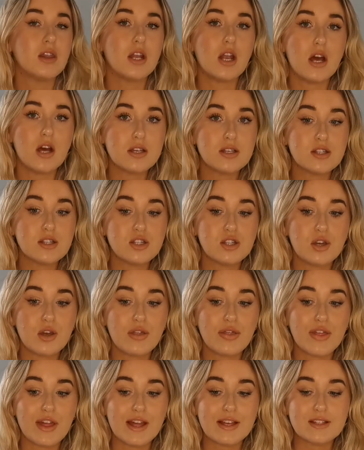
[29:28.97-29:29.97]
The last
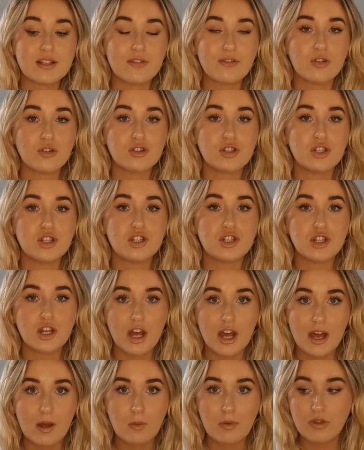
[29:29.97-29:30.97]
two things I've got to
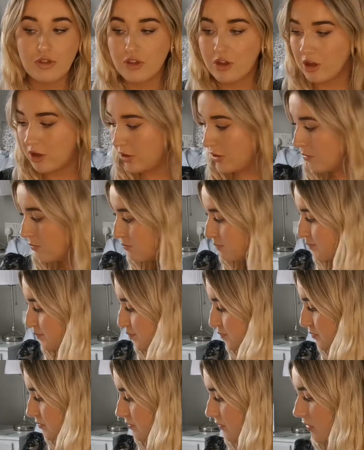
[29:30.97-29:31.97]
share with you
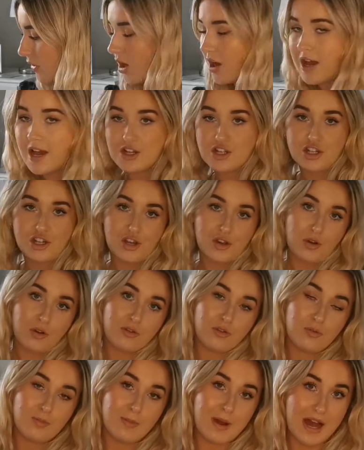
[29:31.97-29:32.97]
I actually
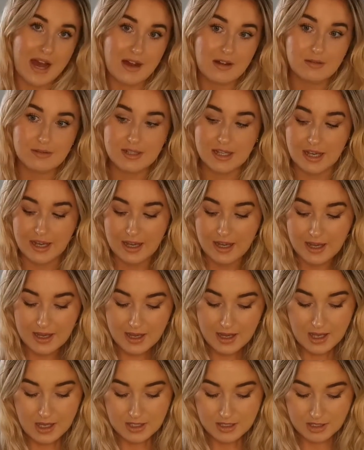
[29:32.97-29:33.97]
got from Aldi.
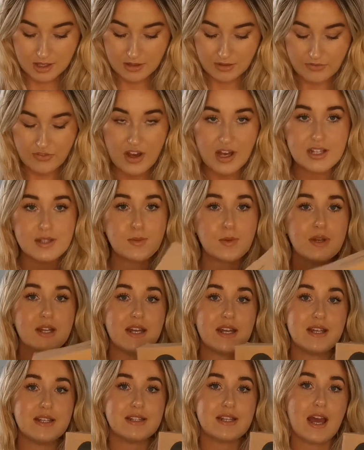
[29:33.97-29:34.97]
So the first one
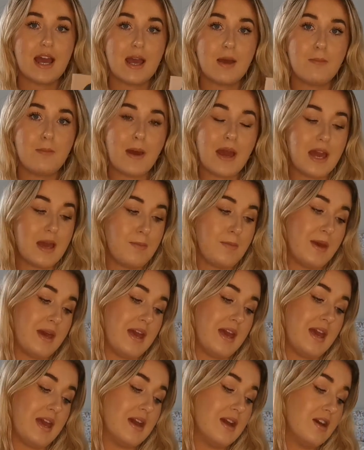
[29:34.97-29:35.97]
is a
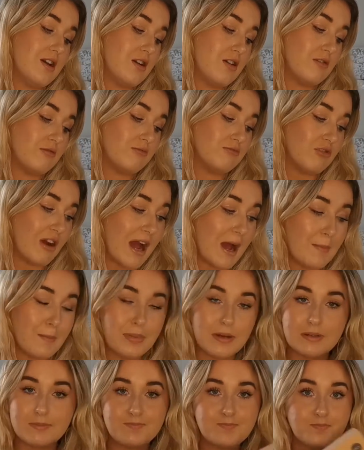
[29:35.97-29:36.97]
baby
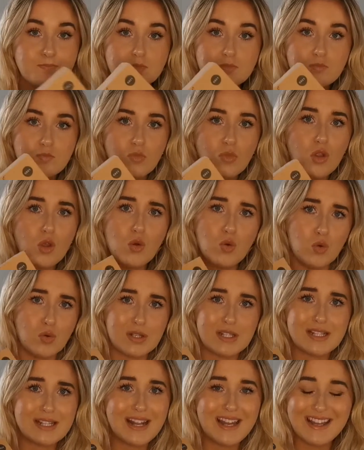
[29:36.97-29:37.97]
wrap
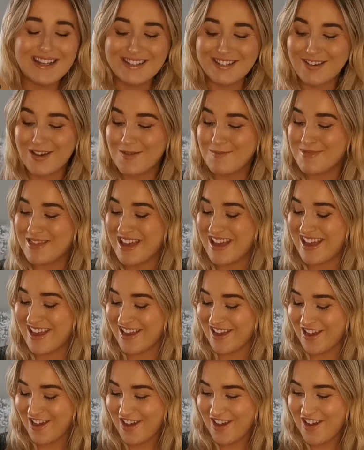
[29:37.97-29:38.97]
or sling type
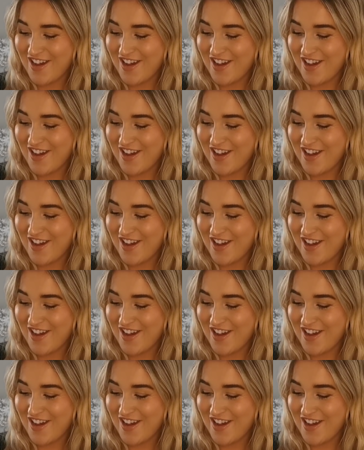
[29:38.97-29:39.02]
thing.